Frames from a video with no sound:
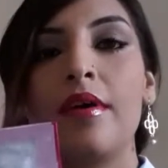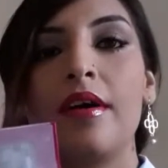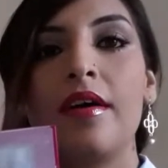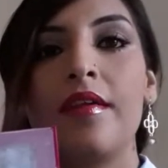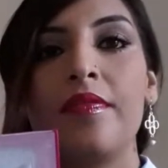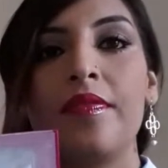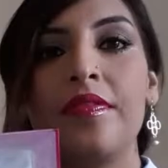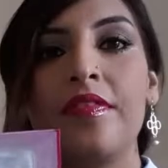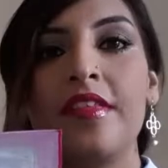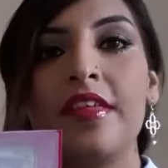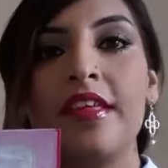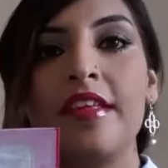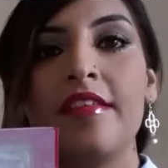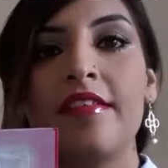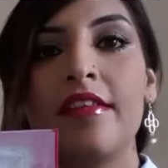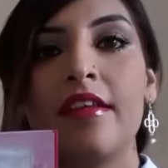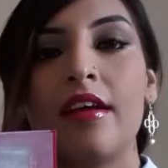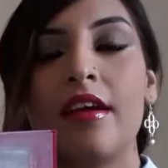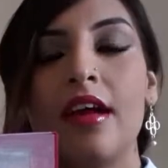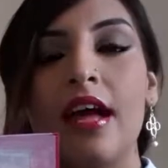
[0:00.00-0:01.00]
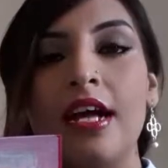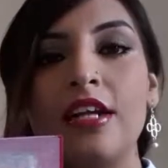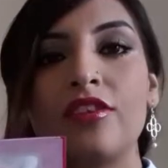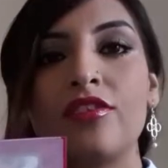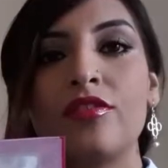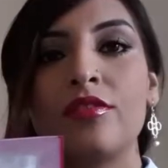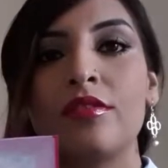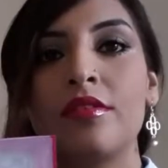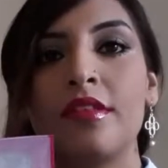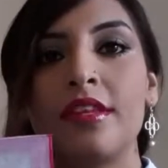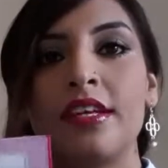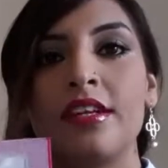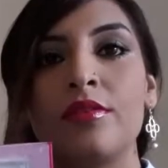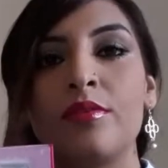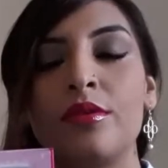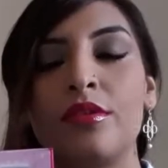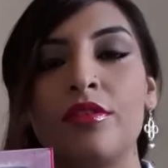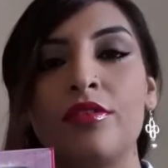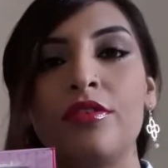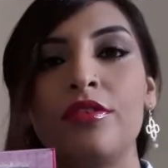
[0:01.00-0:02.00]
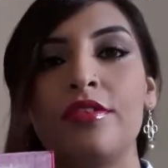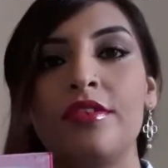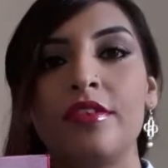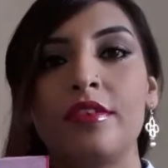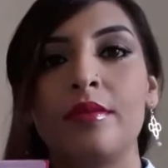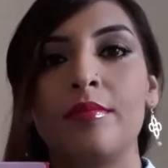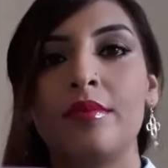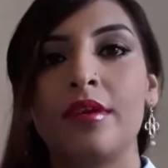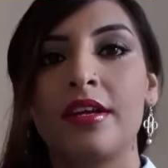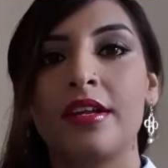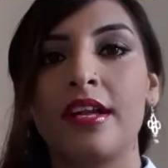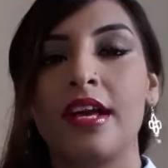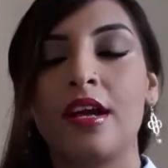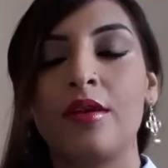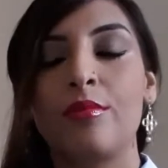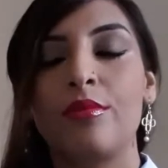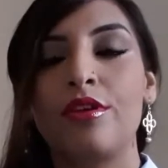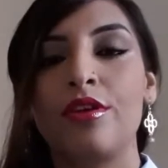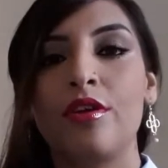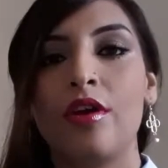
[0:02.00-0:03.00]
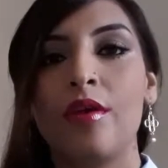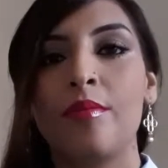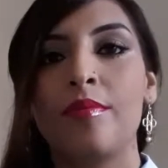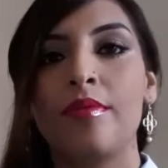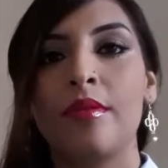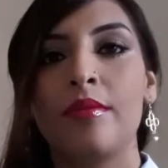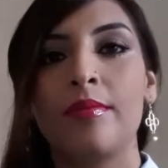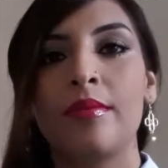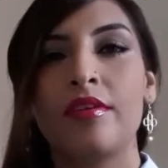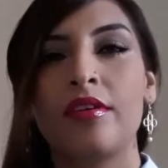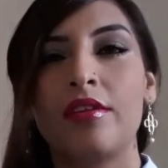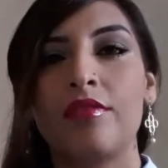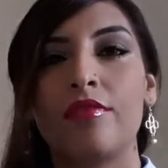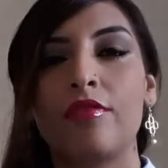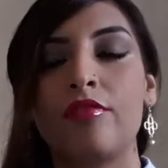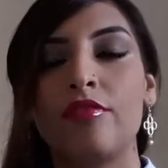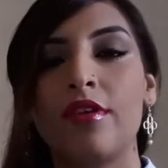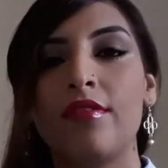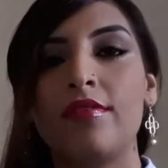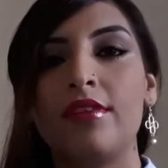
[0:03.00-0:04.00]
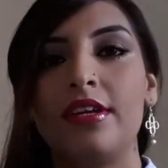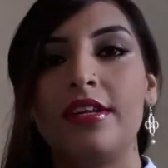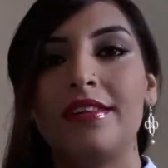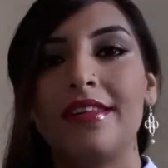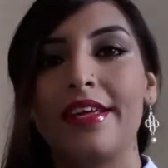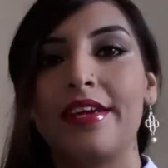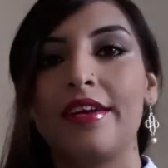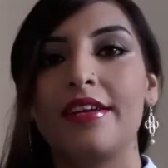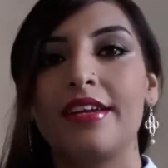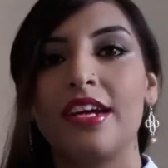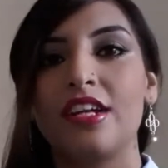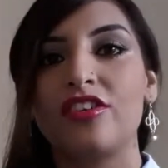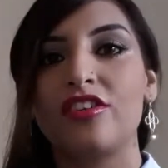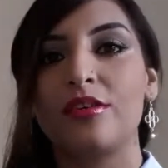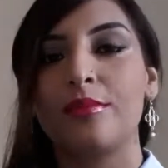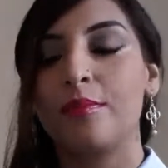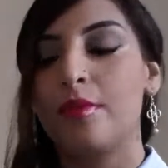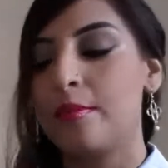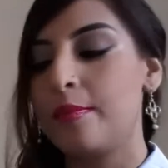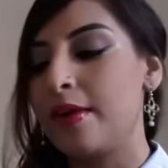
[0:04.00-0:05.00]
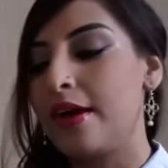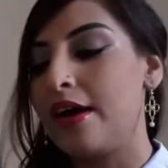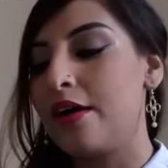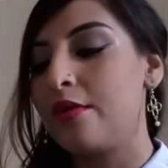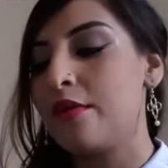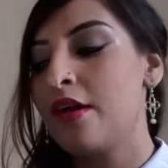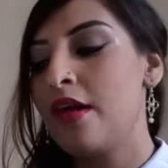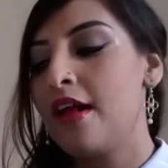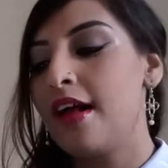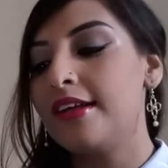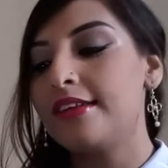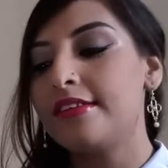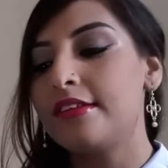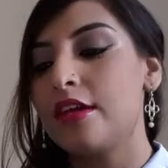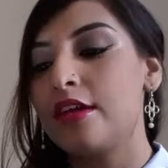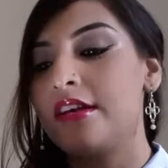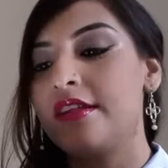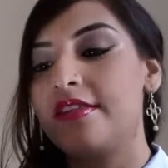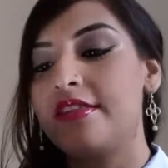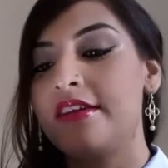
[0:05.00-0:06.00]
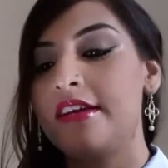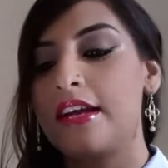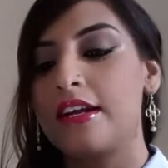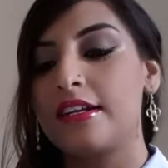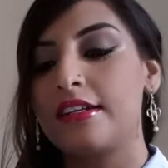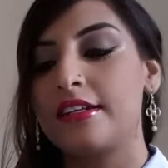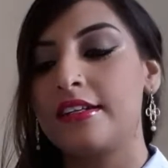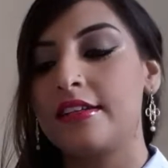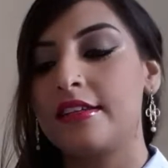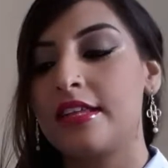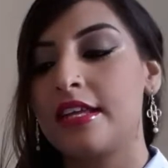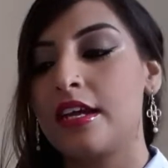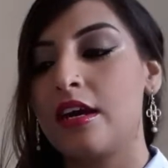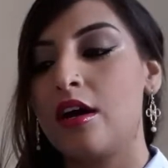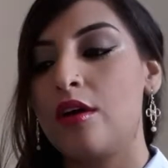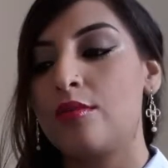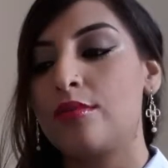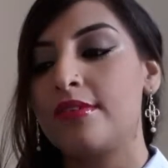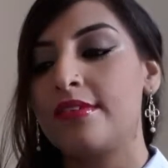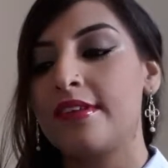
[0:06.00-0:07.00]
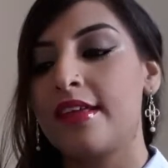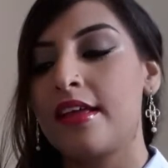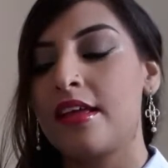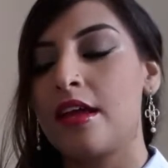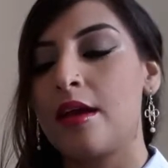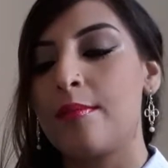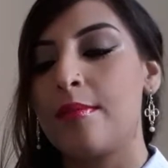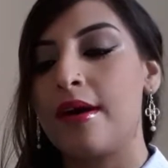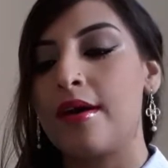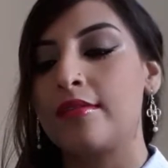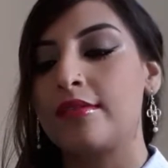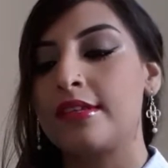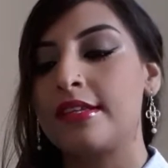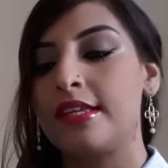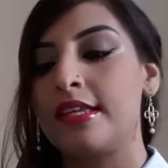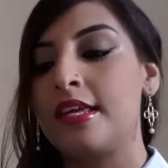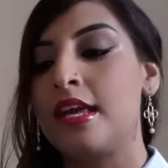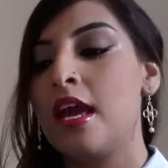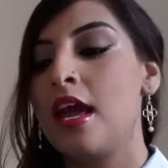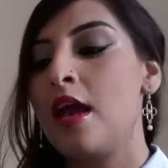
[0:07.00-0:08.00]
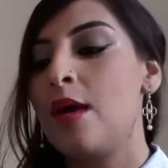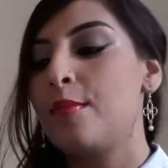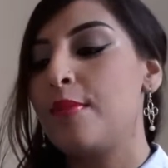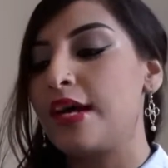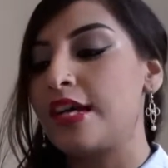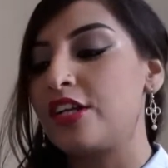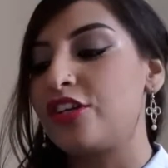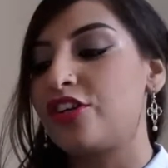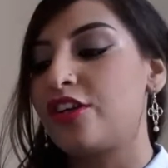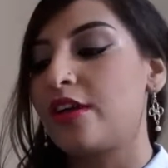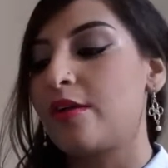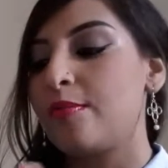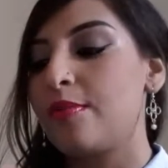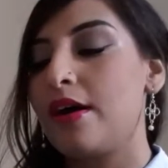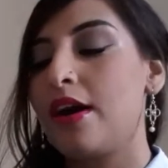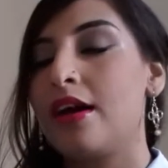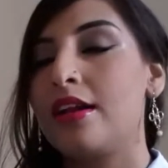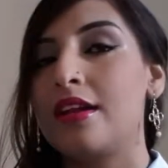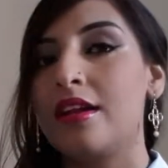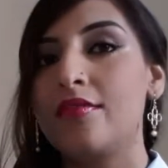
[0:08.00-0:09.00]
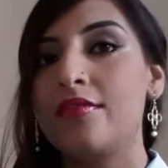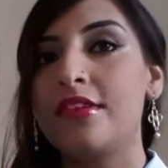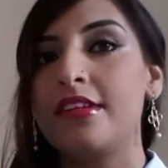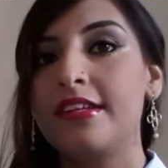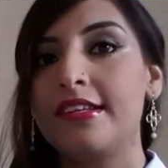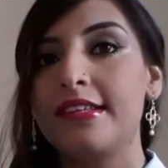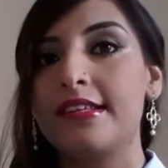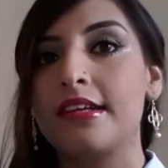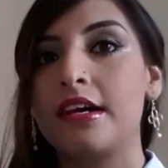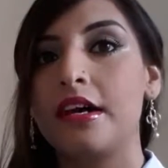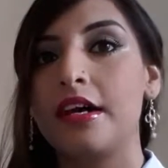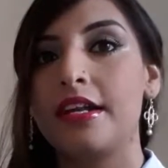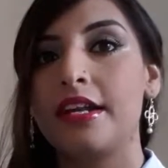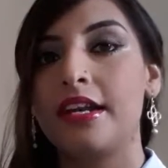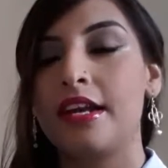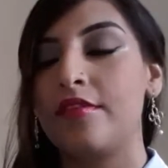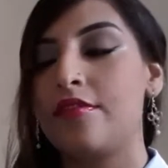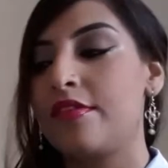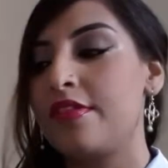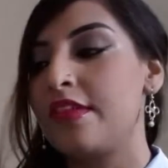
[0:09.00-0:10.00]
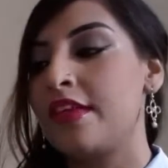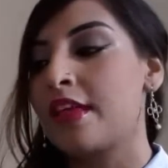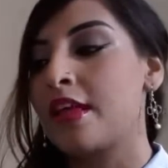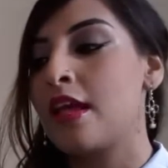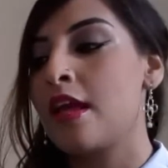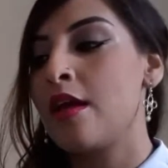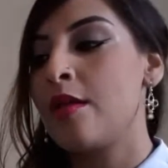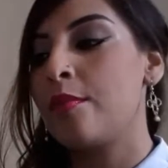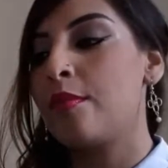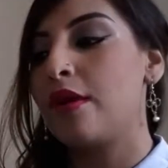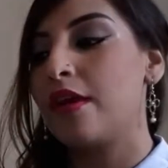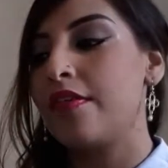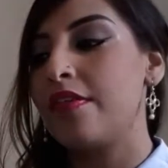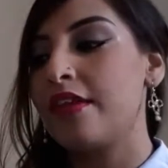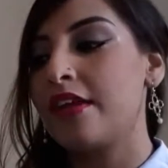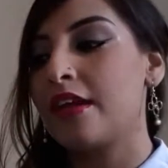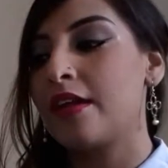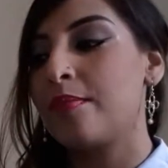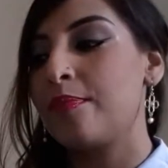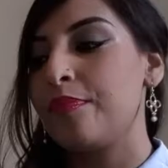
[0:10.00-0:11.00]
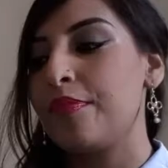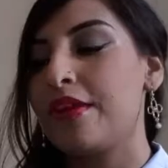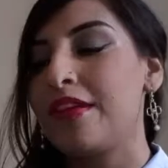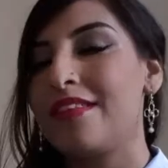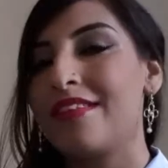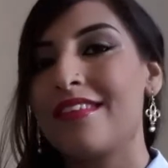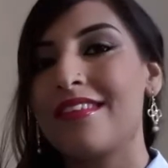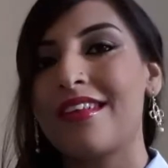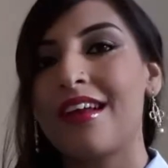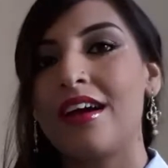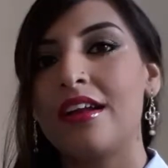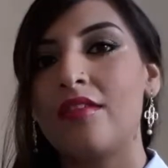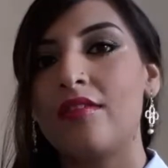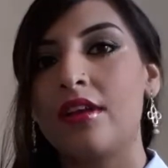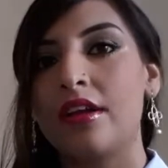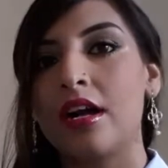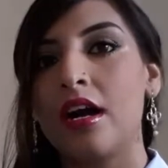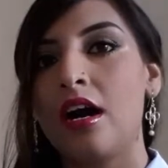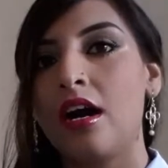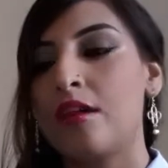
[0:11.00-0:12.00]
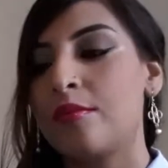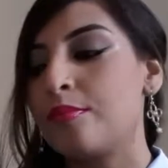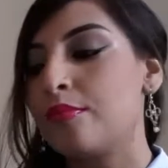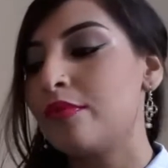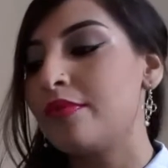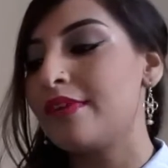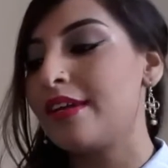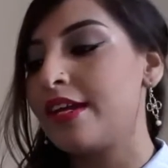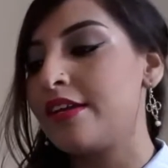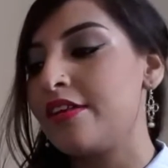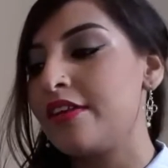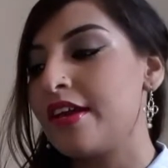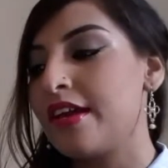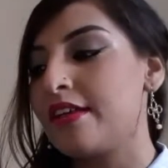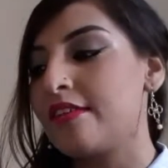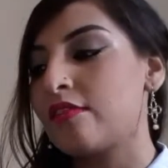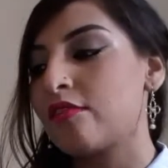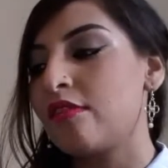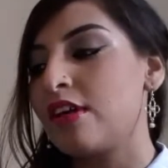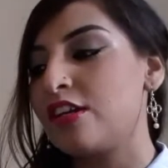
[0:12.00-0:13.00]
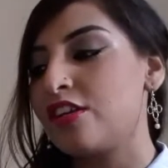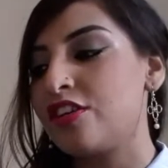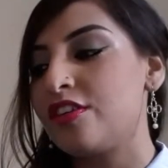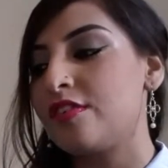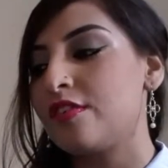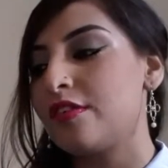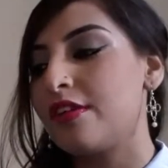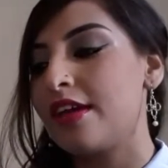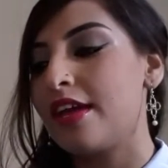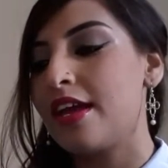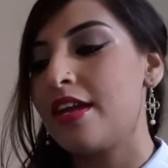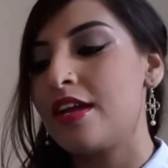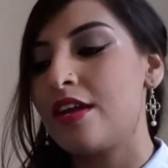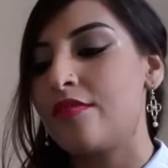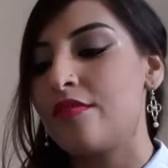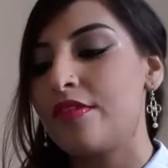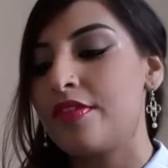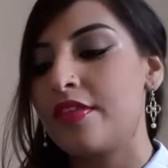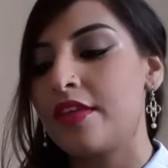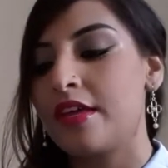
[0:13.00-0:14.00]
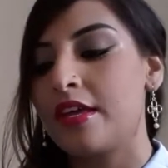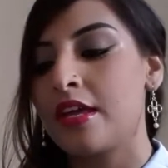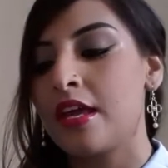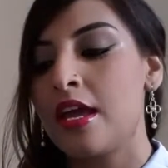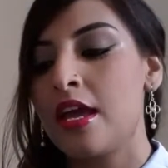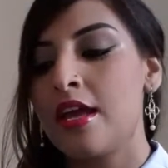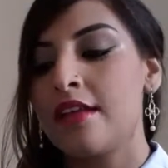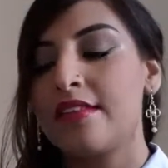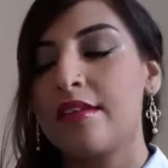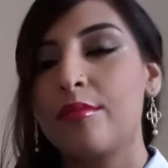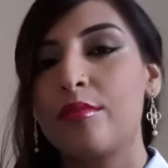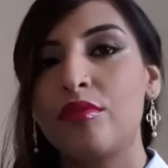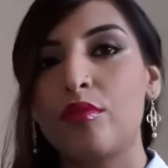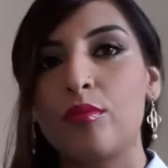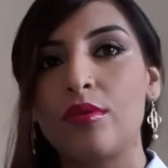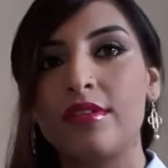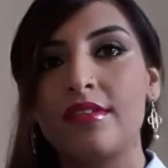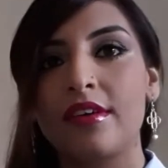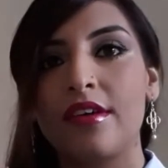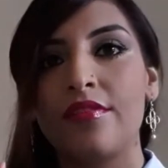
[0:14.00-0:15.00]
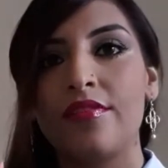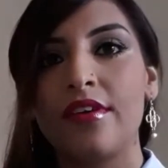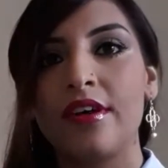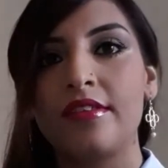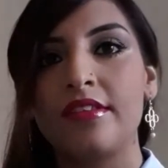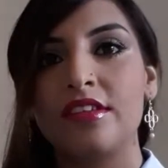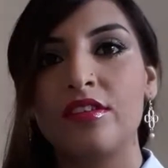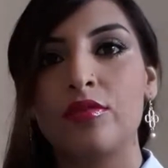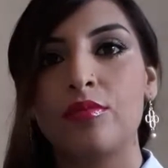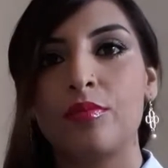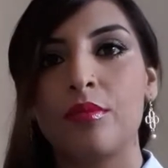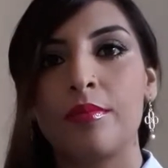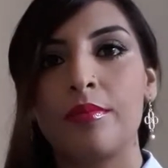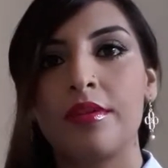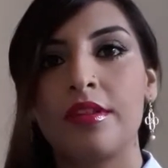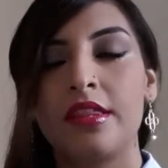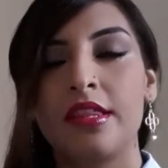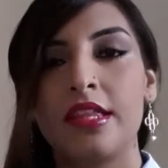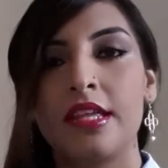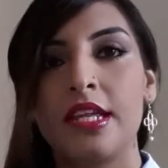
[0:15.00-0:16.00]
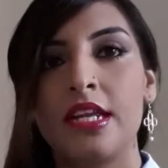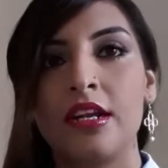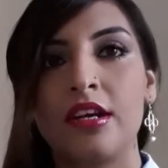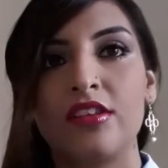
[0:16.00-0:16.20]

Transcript: but these actual things when you're using them could when you open especially if you're traveling they could actually pop out that's the only negative thing I would say about the packaging but I love the design and everything but I think because it's kind of like cardboard and you get scratches on it and everything some of the ones I found these are probably the